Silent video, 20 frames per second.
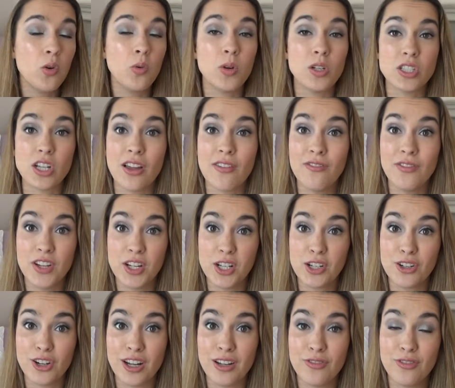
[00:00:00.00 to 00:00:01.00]
which I'm
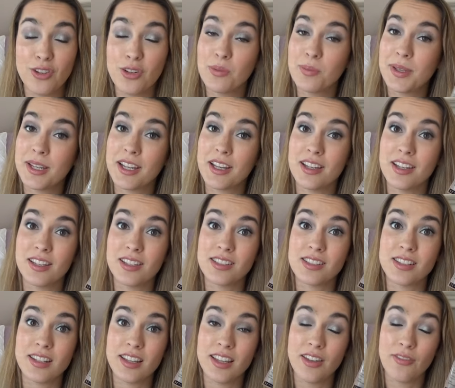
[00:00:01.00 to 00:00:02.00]
very grateful
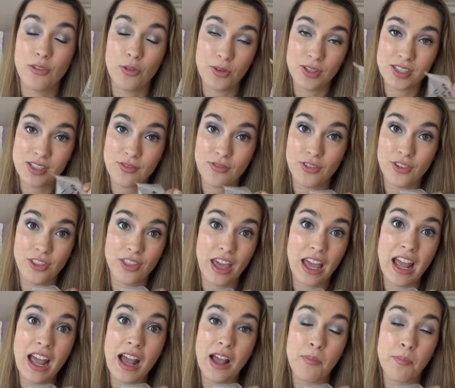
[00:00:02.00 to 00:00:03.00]
because if it wasn't for
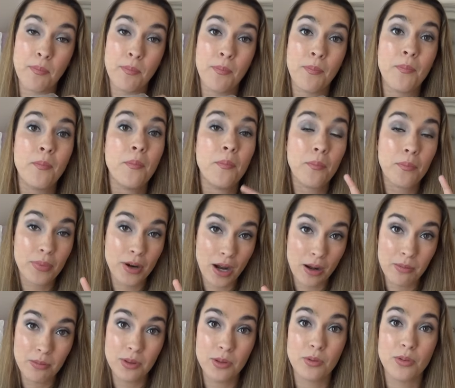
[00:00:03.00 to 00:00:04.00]
that I
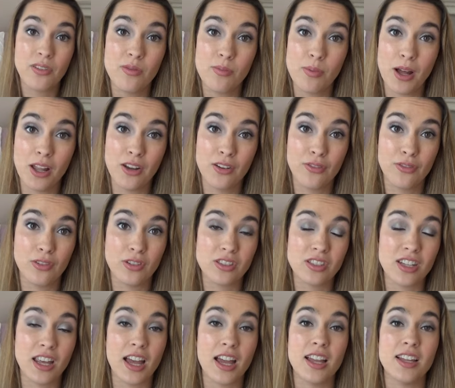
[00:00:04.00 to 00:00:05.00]
probably have bought it full
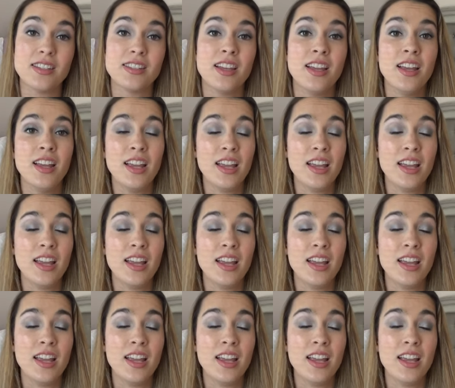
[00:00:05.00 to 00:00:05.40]
size